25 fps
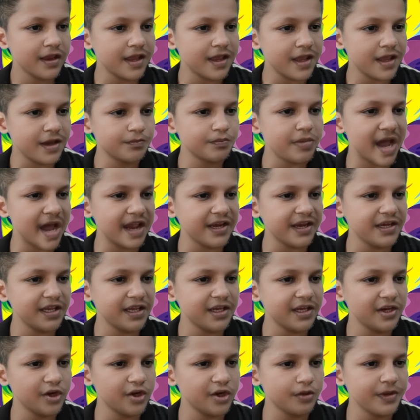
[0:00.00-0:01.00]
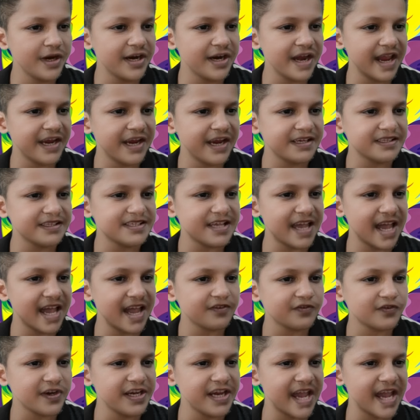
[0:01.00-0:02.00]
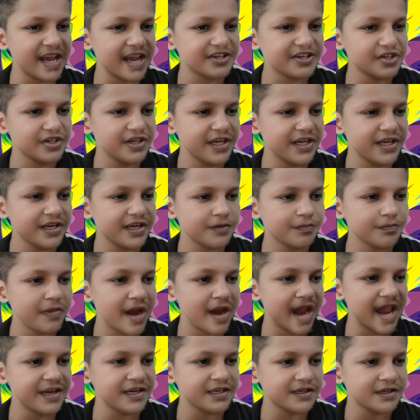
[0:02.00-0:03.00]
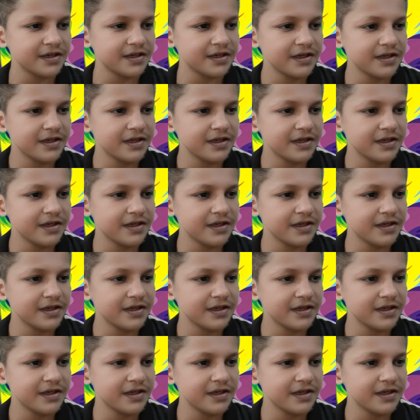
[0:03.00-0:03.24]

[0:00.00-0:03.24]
combining humor and sci-fi action in a manner